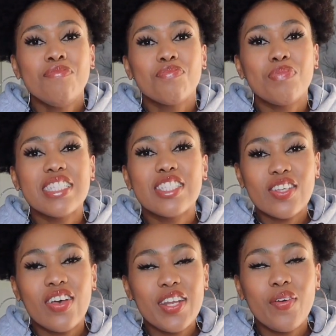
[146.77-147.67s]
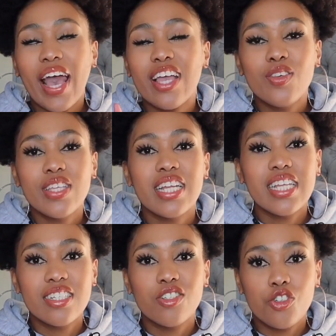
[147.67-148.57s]
But so anyway, I knew that I
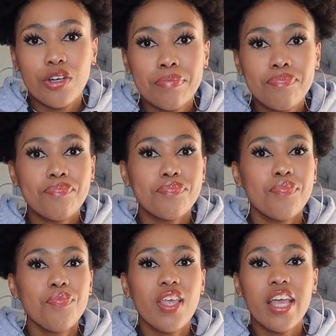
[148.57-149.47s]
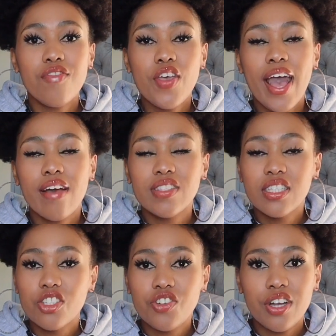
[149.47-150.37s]
needed a trim. If you have
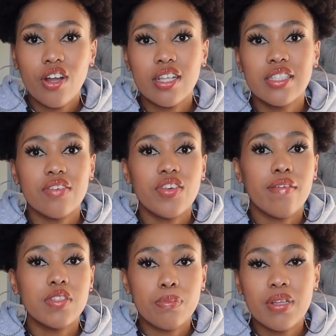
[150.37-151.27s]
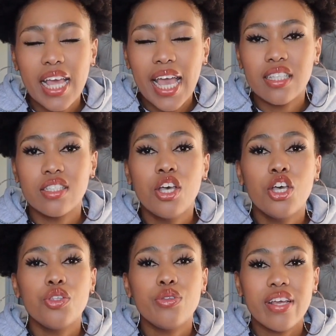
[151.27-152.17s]
single strand knots, if you have split ends,
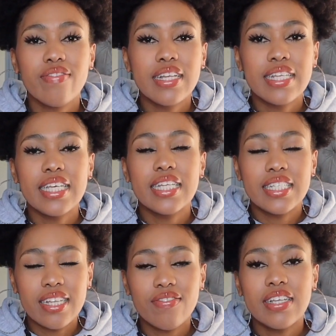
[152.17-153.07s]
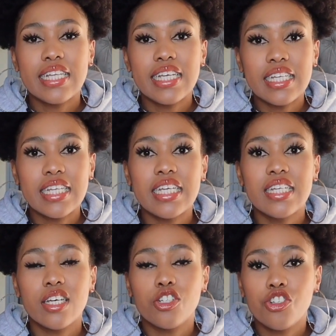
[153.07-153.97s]
you definitely
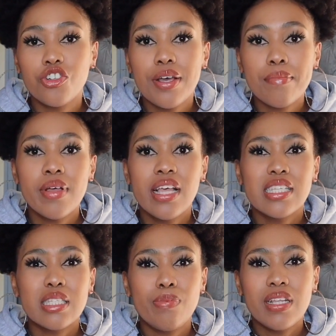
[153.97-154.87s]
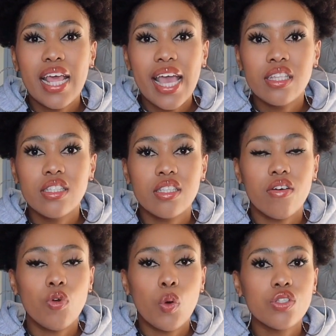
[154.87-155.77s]
need a trim. Split ends,
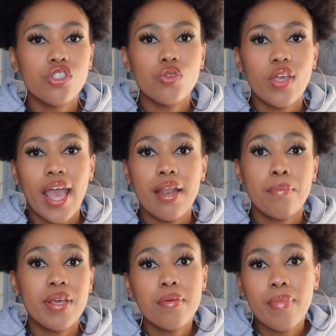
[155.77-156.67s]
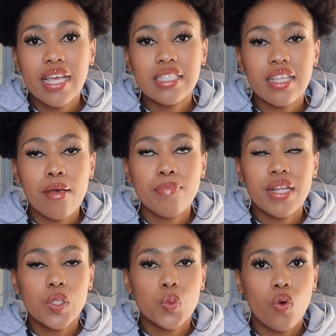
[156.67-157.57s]
of course, you can minimize them, but
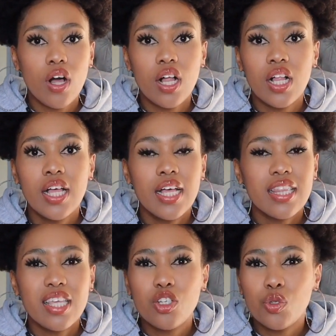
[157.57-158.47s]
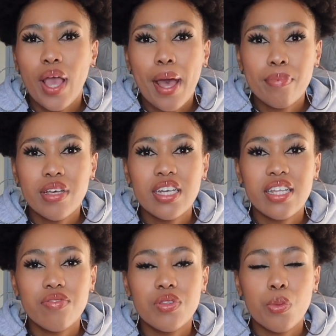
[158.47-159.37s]
as well, they do happen.
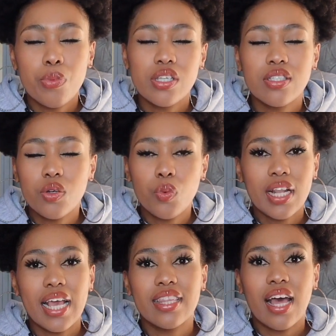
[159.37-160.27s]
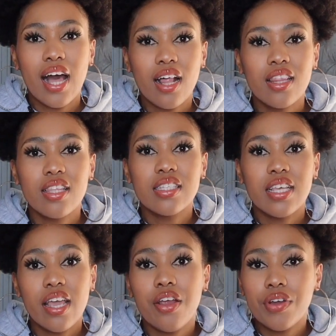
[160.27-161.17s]
Even the person with like the healthiest
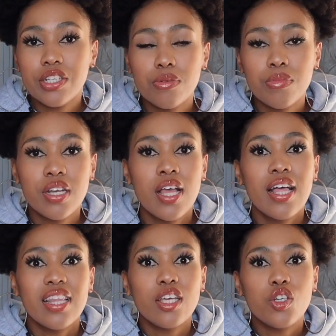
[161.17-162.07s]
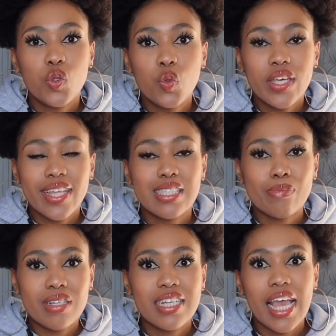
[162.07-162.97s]
hair regimen, they do get
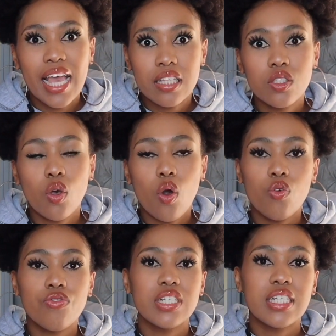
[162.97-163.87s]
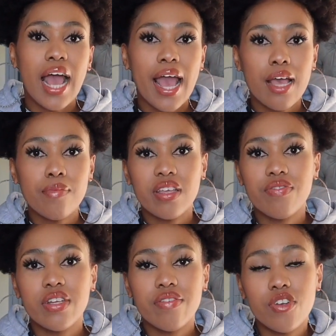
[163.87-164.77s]
split ends over time,
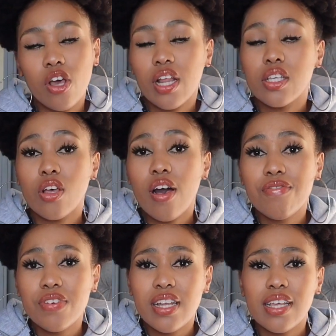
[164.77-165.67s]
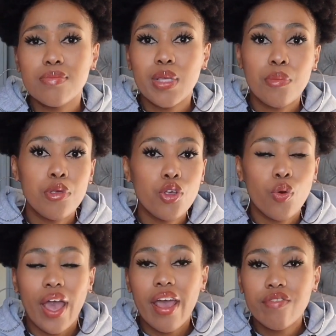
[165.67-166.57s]
even if not as often as maybe your
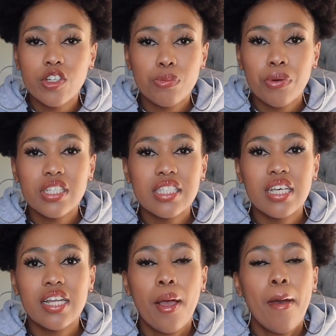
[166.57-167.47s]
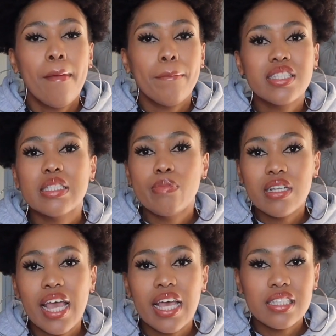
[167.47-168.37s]
average person. But
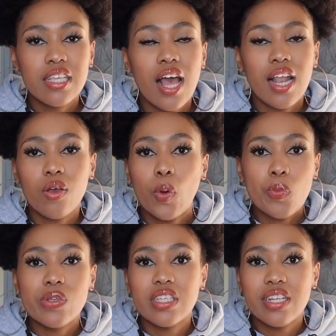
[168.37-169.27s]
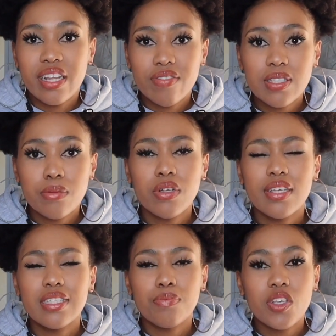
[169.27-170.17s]
split ends are like almost inevitable,
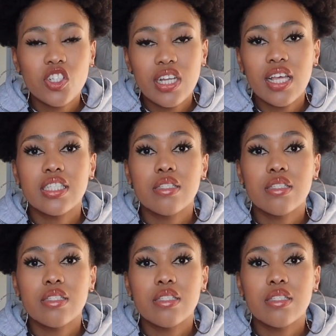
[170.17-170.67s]
especially